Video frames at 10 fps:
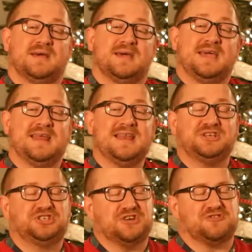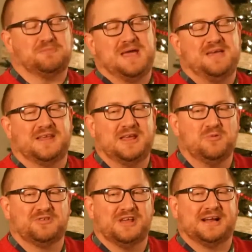he didn't just mean that he
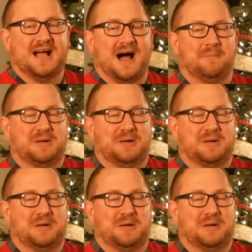was going to come